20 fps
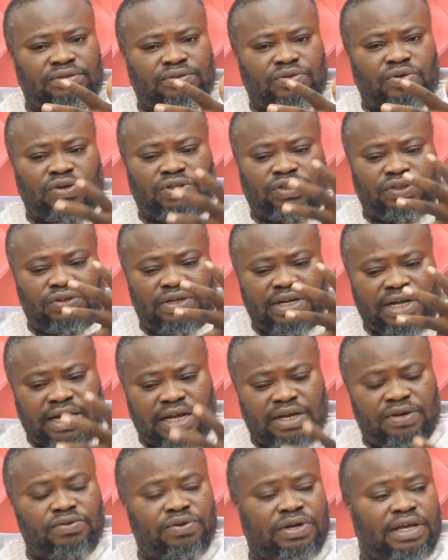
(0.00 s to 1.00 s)
Because
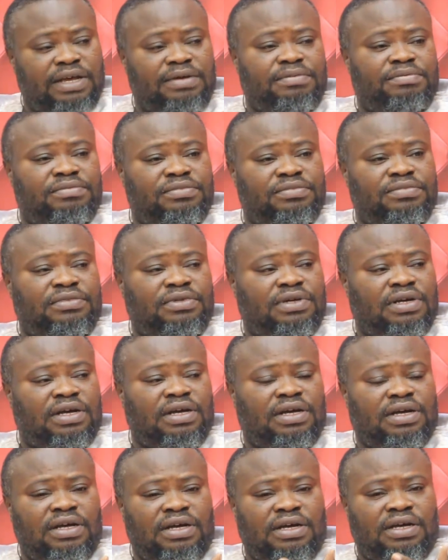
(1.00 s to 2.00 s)
naked you came,
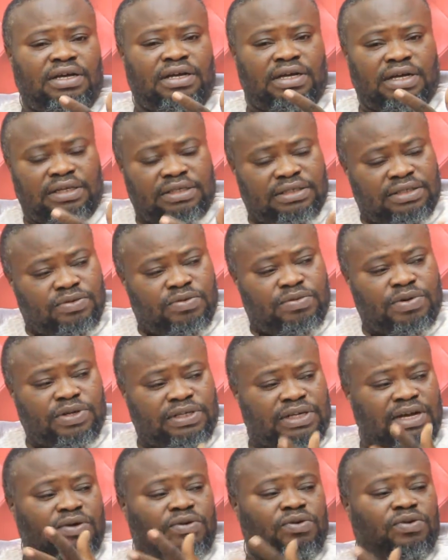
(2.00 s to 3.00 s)
and works
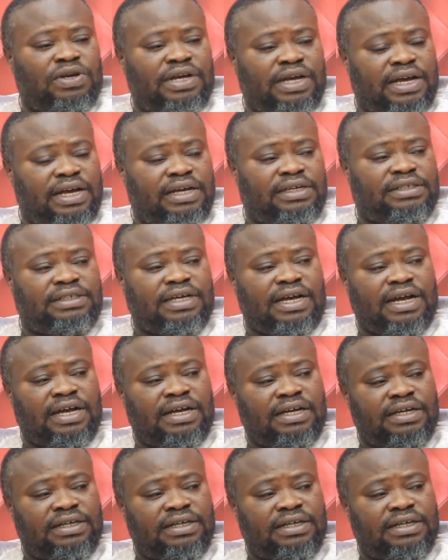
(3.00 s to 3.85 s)
out naked, sir.